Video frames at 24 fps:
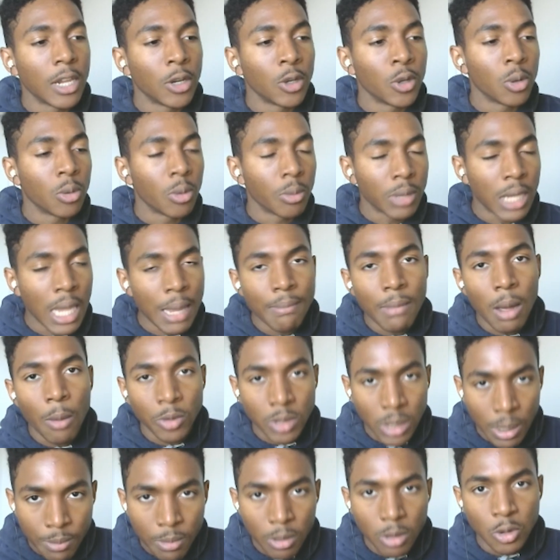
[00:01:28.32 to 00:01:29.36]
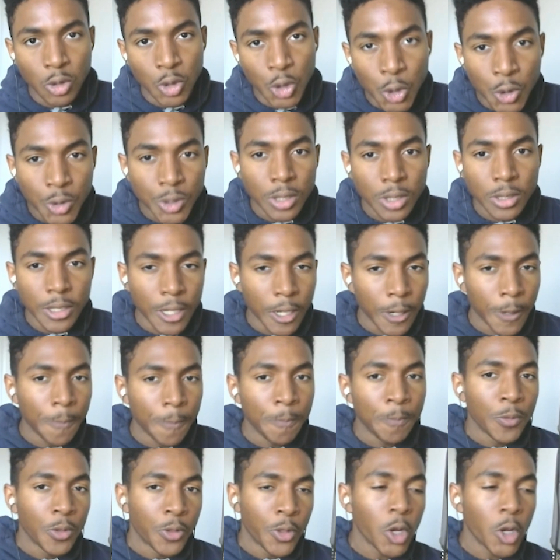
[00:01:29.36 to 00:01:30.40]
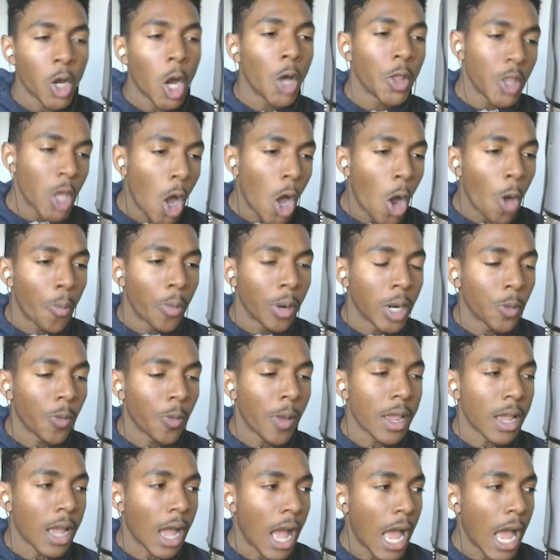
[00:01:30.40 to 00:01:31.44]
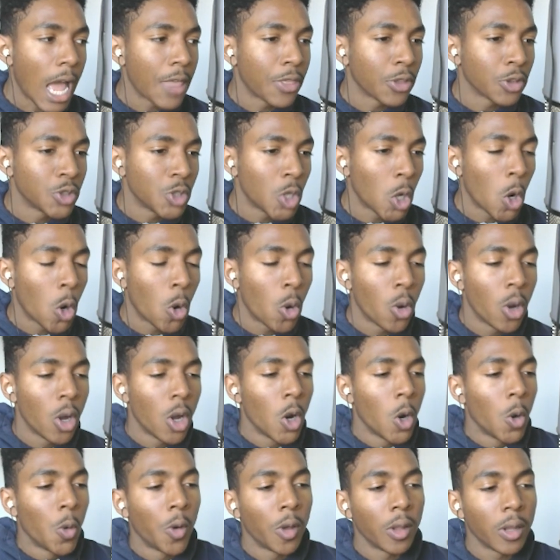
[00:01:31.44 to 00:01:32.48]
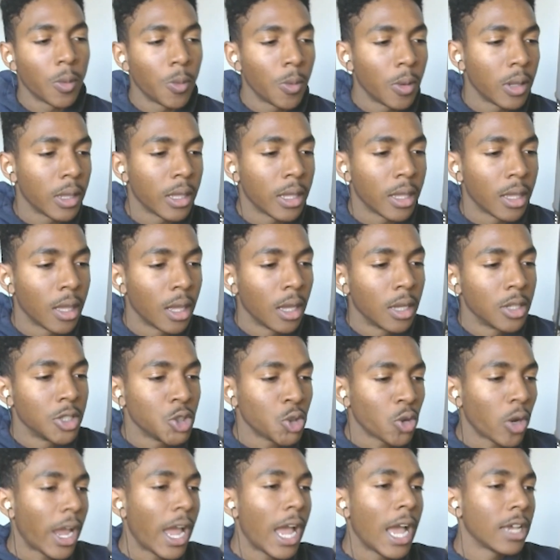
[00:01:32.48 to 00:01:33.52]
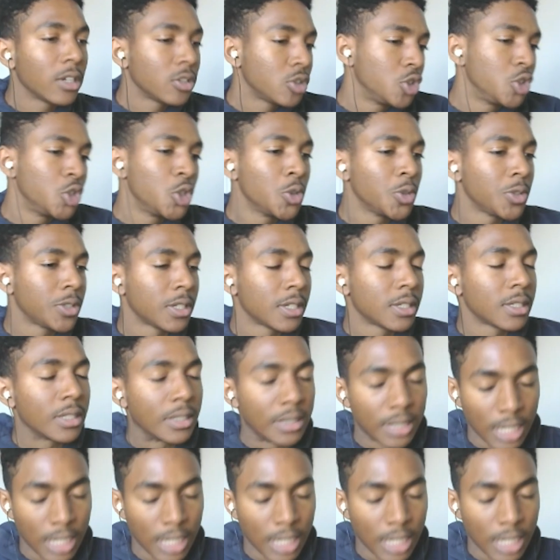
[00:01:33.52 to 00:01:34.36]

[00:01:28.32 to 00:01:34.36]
And keep in mind, we're talking about juices here. They're all pretty rank high. There's no really, really trash juices